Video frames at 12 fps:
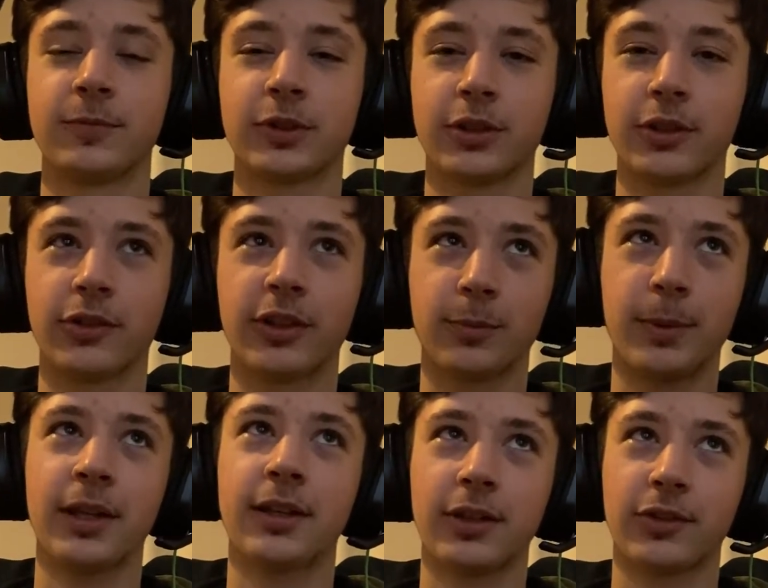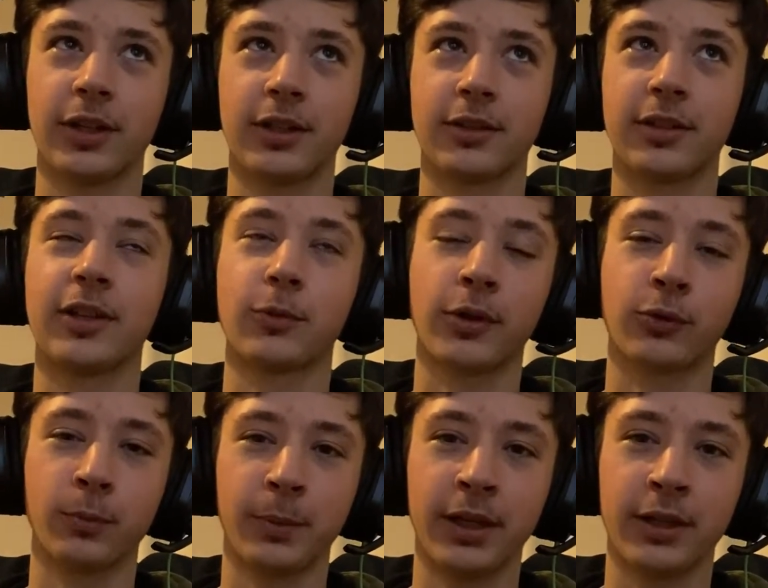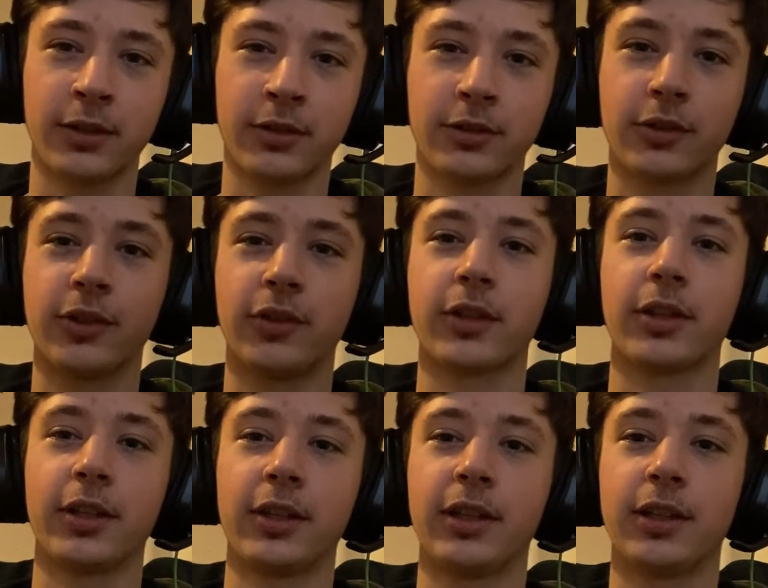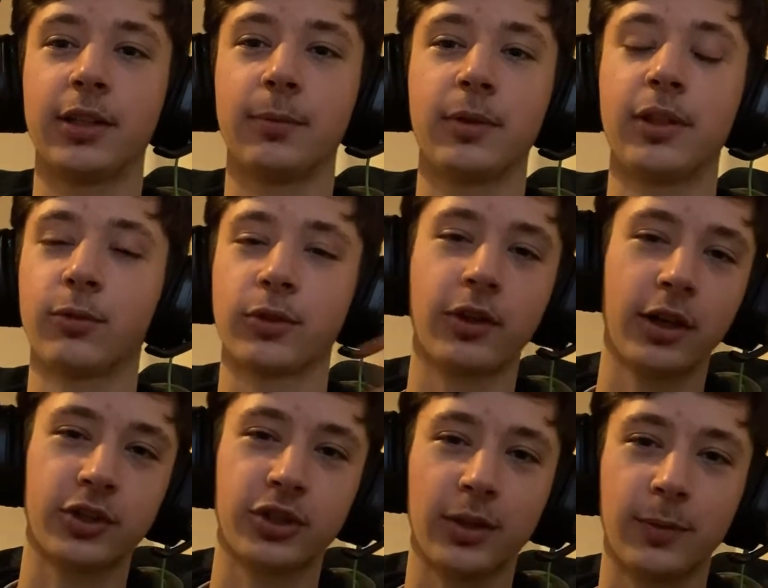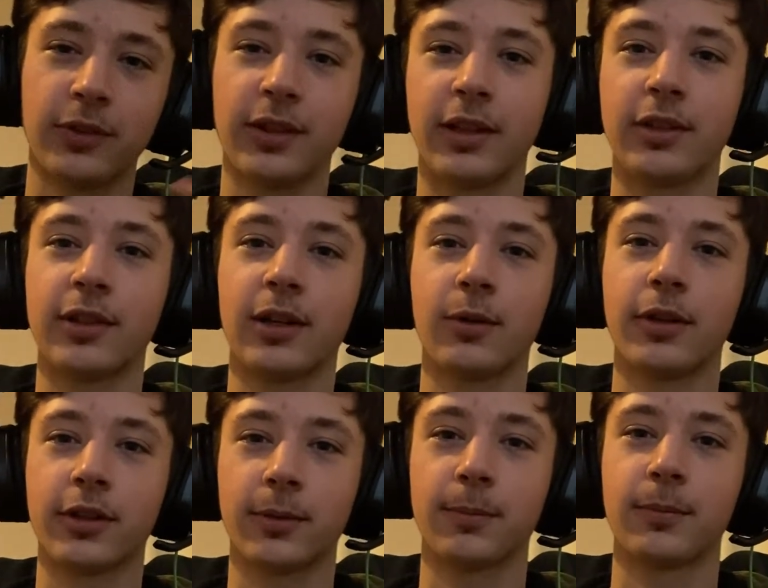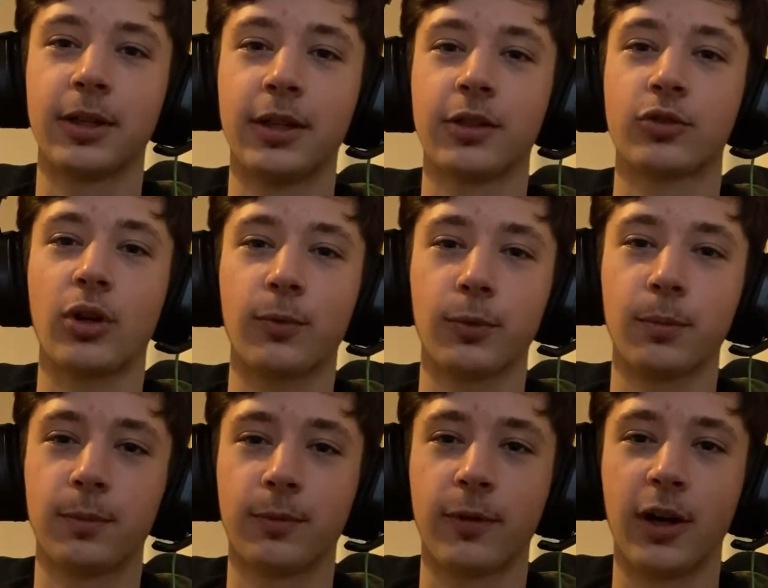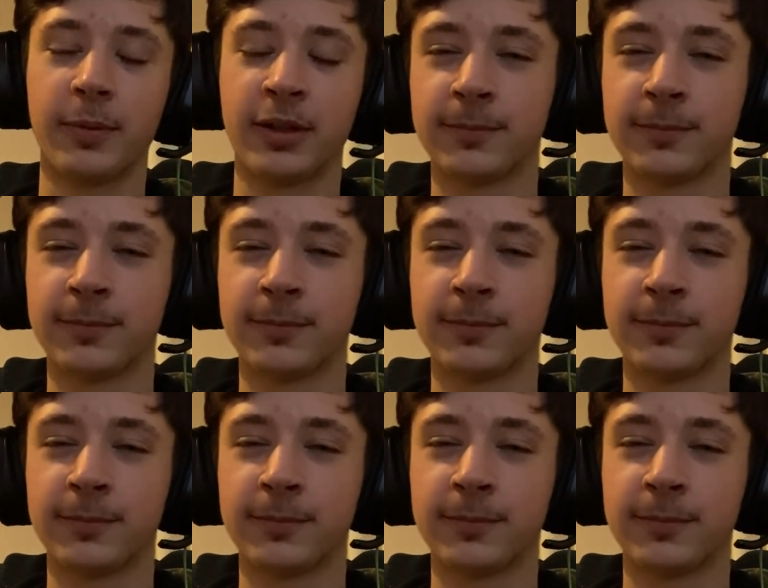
Because his pig gets taken, hence why it's called Pig. Because he's retired chef, he's now like a truffle farmer.